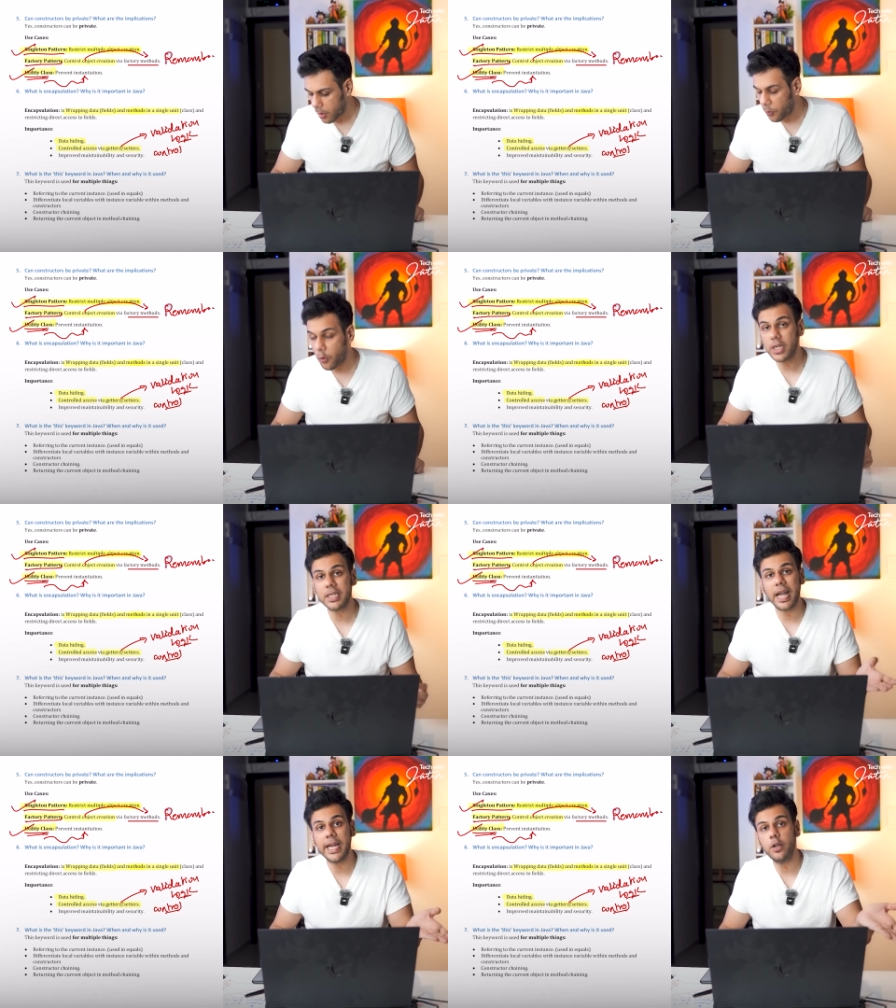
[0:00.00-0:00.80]
what
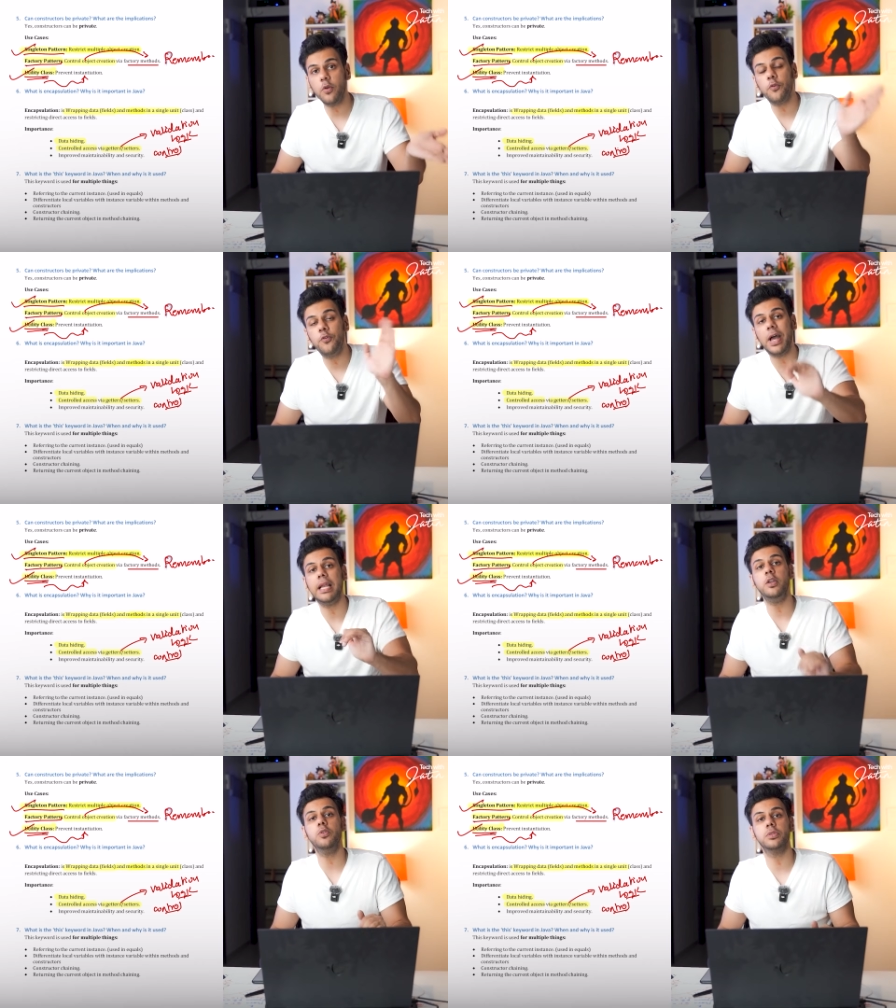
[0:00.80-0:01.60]
kind of
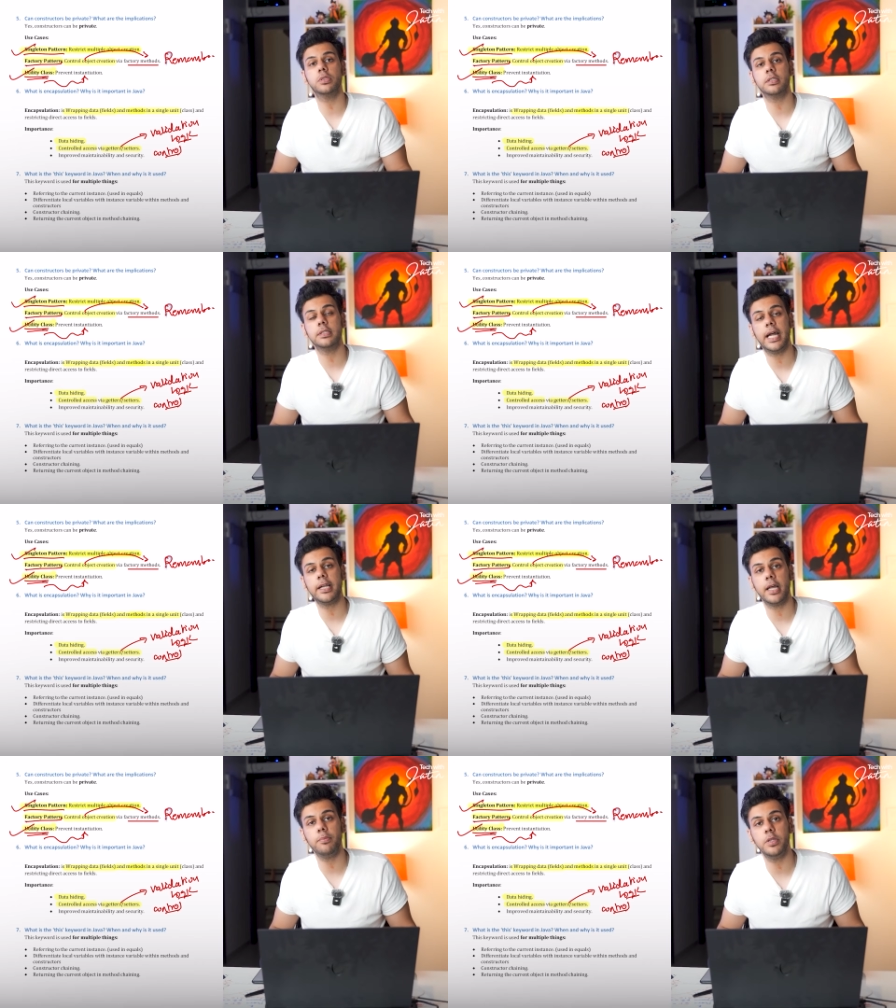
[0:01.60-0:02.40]
values
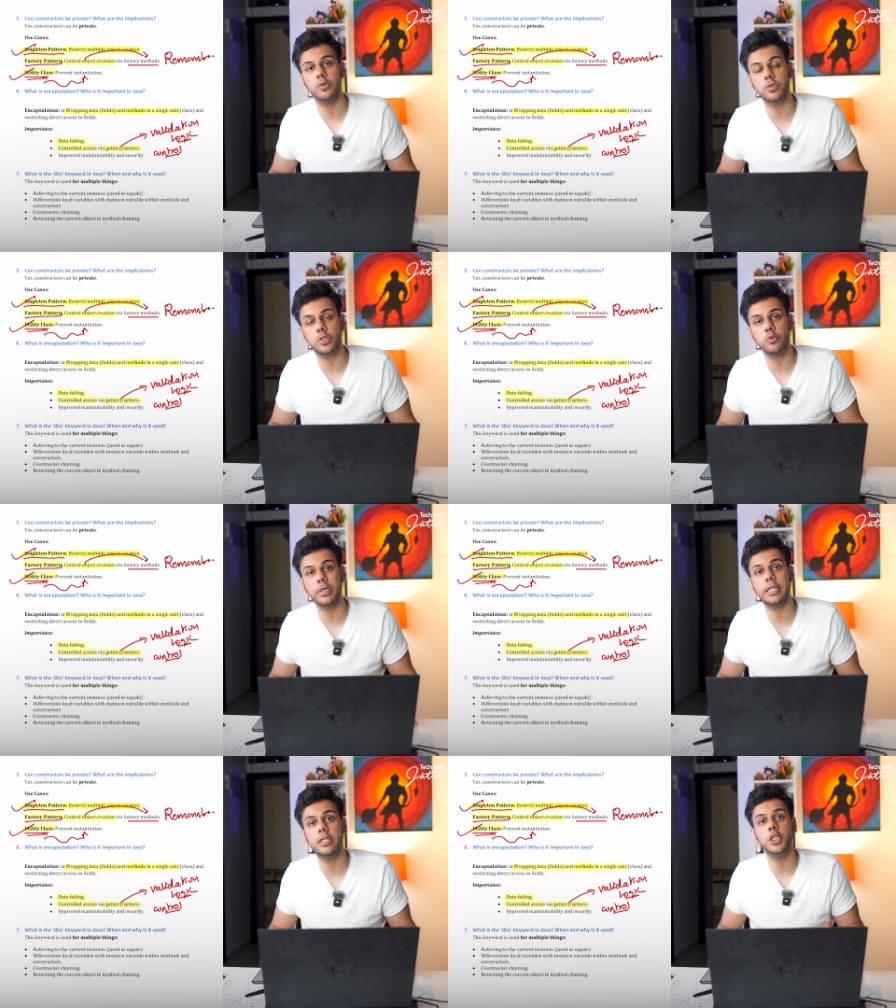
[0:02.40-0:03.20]
that can be used to
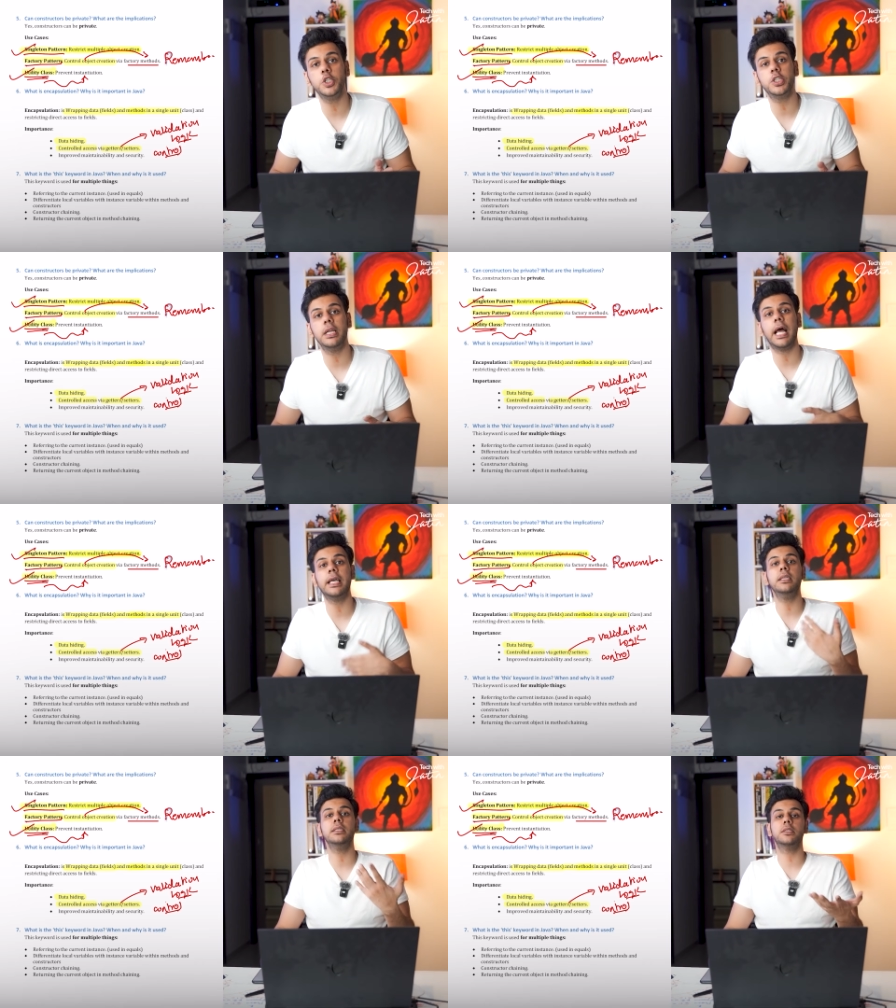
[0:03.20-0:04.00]

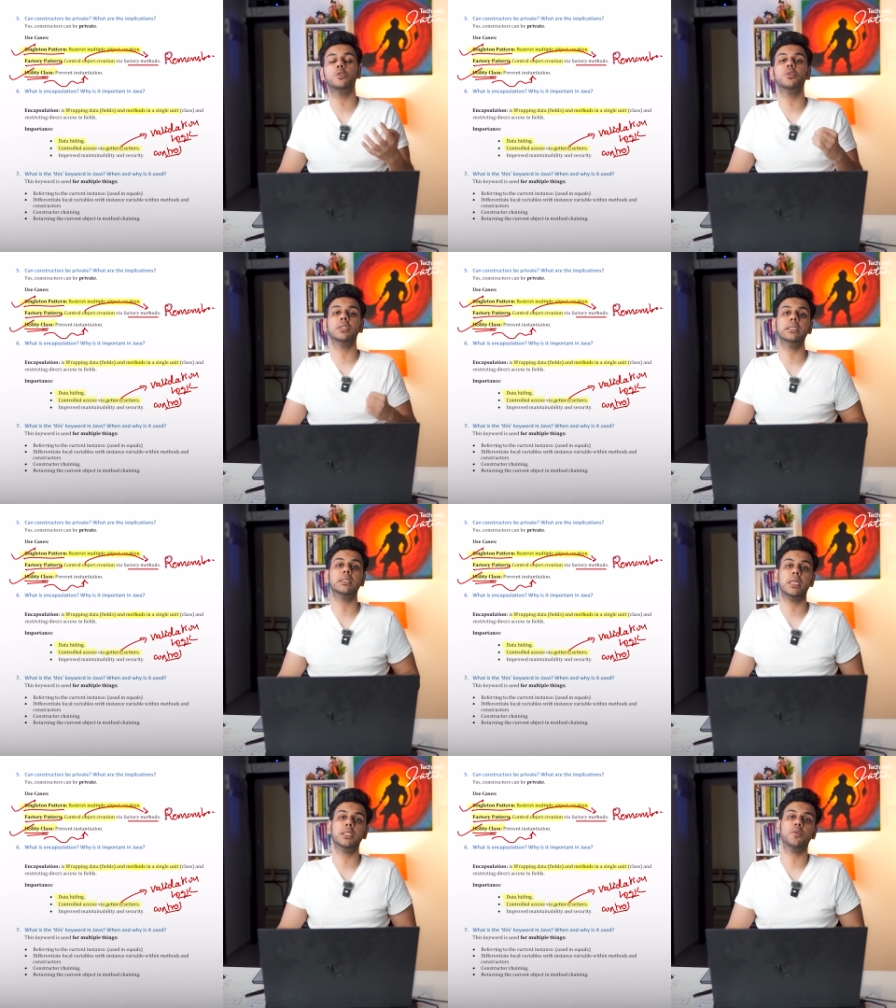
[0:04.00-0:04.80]
initialize those
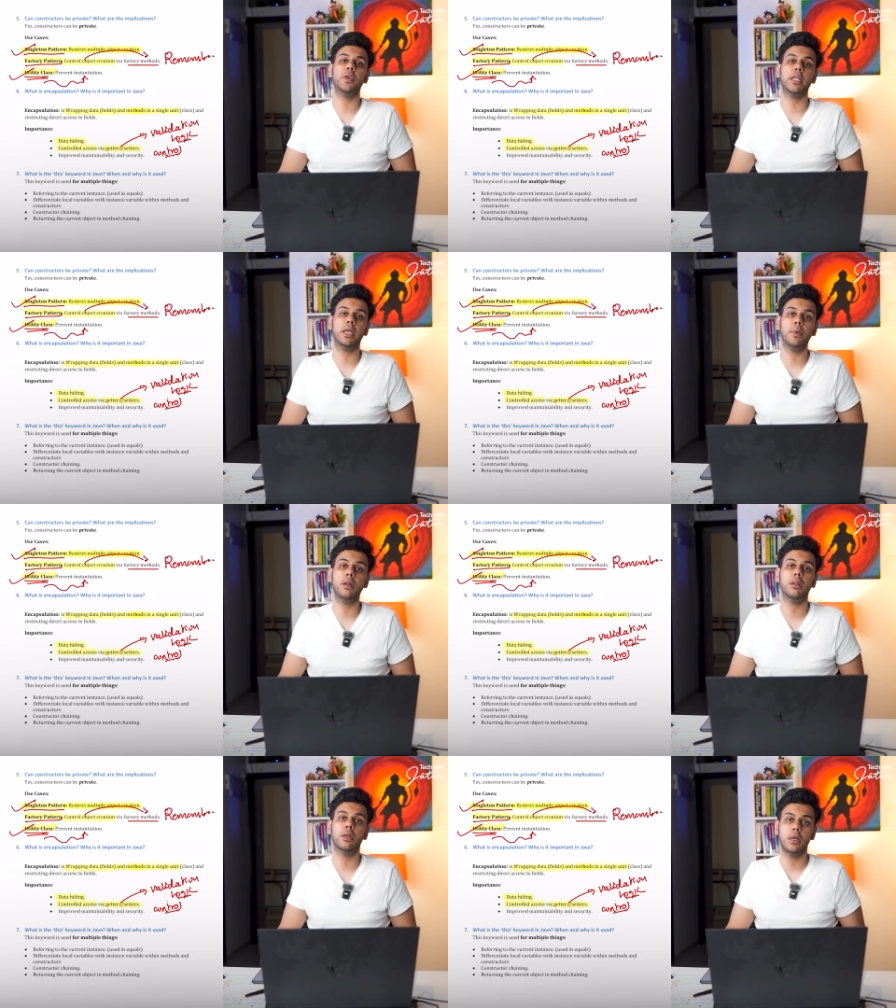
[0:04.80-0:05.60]
instance
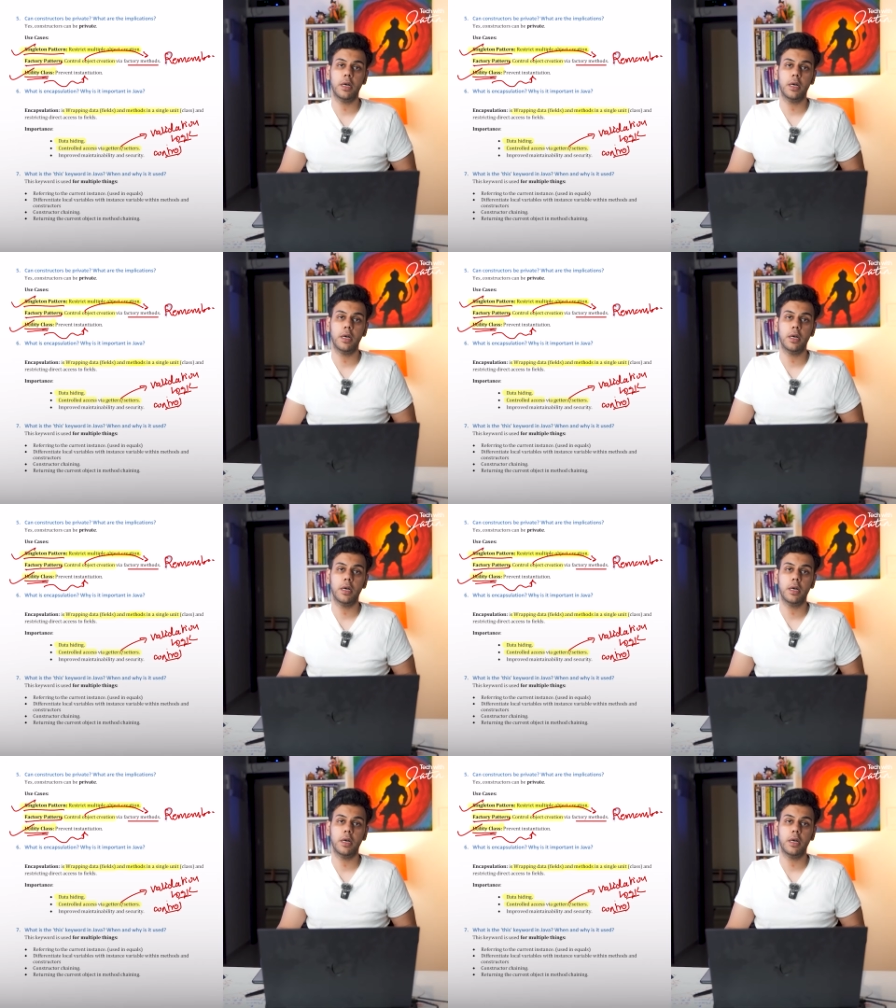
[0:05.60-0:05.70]
variable.